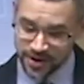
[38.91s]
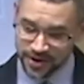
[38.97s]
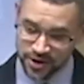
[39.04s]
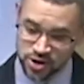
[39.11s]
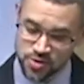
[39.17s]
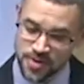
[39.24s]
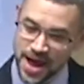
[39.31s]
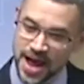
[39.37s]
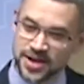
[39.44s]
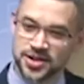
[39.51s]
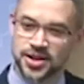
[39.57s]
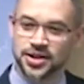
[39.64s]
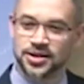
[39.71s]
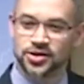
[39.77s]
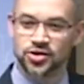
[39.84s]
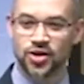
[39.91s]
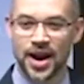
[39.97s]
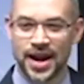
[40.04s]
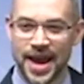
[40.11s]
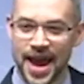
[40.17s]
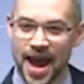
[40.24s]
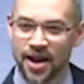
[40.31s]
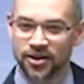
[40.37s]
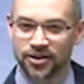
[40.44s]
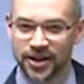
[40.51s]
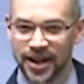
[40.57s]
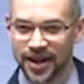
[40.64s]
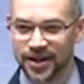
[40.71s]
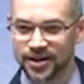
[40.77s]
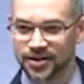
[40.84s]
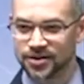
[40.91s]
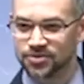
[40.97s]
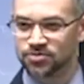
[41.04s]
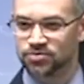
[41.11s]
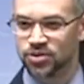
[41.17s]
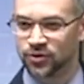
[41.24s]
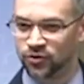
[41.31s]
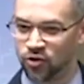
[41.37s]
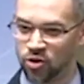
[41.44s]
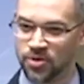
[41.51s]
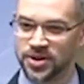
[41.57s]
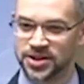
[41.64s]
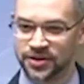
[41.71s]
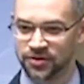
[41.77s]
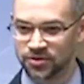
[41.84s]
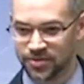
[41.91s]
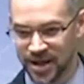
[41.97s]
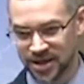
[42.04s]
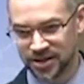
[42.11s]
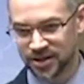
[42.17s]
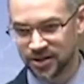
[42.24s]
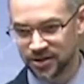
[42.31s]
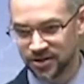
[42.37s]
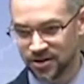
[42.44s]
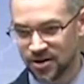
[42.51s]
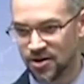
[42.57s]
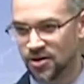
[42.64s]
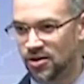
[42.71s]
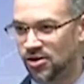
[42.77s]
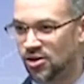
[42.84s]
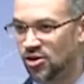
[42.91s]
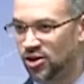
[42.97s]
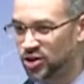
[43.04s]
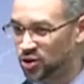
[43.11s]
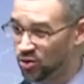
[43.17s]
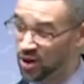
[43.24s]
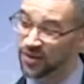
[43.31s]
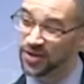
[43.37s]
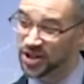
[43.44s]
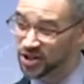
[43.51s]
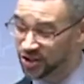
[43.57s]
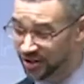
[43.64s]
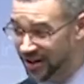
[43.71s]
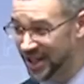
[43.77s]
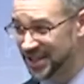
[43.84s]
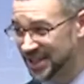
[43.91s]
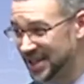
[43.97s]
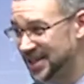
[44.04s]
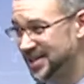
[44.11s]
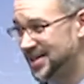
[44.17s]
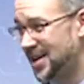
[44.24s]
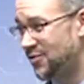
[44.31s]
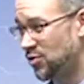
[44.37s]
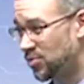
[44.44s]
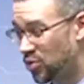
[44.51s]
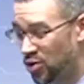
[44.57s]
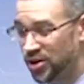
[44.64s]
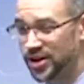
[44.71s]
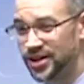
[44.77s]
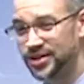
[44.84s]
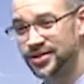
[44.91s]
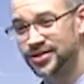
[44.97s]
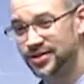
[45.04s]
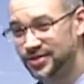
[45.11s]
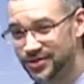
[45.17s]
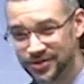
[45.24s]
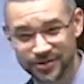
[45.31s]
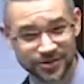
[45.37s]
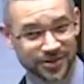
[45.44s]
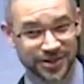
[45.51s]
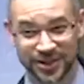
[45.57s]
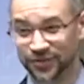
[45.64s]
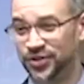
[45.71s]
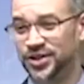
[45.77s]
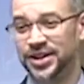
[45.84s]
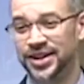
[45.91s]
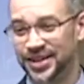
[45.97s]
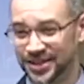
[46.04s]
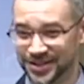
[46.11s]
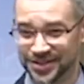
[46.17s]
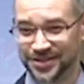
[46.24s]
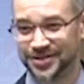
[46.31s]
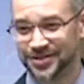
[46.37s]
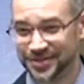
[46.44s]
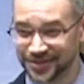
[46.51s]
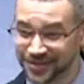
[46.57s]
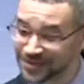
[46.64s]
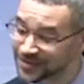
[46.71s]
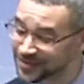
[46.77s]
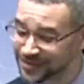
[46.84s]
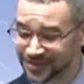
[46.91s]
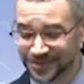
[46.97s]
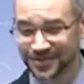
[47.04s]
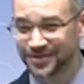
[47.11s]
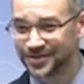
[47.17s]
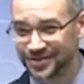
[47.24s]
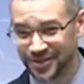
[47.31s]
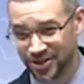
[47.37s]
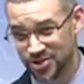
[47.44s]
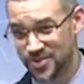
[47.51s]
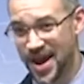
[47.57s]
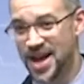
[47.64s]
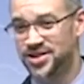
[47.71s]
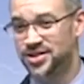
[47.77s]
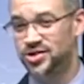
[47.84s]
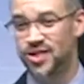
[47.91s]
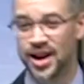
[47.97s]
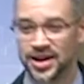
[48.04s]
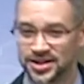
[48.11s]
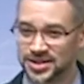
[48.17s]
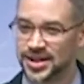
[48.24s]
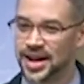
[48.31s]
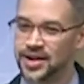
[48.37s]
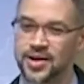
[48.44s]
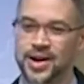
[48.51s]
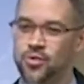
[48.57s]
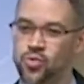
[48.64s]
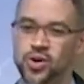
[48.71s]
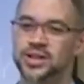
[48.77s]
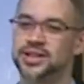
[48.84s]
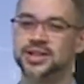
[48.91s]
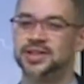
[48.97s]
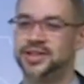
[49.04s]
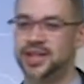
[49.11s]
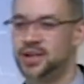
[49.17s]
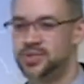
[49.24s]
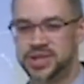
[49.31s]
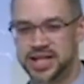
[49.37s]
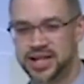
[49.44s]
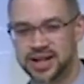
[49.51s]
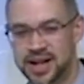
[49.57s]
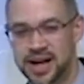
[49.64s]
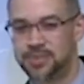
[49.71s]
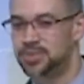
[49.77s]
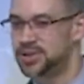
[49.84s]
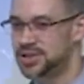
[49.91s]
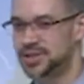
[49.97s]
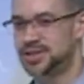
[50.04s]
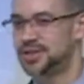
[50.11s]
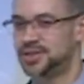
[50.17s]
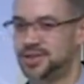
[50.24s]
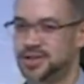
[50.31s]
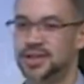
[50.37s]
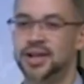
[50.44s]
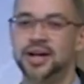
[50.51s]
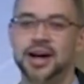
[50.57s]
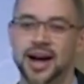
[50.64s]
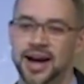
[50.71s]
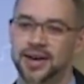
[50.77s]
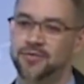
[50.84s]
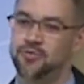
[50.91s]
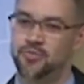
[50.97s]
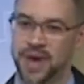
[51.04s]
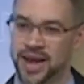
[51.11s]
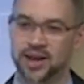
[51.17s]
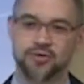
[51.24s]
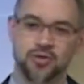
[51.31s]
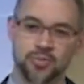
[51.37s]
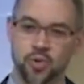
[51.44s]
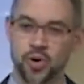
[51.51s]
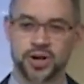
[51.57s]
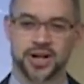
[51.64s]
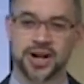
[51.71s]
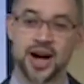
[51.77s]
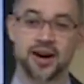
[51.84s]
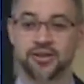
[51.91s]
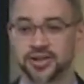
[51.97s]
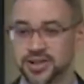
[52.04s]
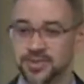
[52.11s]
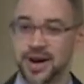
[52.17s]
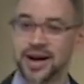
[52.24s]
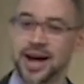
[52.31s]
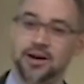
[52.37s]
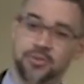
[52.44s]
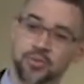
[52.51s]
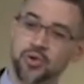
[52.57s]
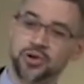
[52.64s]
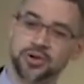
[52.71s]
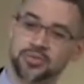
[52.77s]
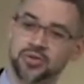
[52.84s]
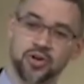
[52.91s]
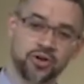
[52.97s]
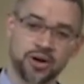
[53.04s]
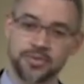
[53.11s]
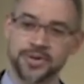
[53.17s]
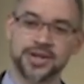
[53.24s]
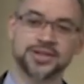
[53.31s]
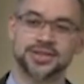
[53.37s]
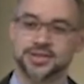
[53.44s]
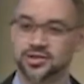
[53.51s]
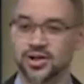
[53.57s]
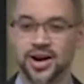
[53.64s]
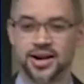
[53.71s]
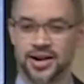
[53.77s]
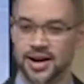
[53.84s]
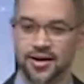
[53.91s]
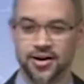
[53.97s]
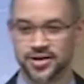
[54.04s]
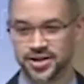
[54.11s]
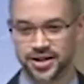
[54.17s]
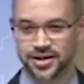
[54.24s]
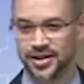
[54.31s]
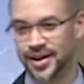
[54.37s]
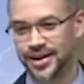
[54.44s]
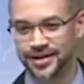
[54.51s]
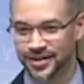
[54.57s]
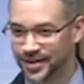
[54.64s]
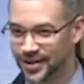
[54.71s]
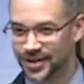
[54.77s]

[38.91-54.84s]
Can you imagine trying to aggregate performance information on 1,200 grantees that reported differently? Can you imagine trying to say, what did CDBG accomplish? And making a report to Congress about how important the program is, trying to articulate,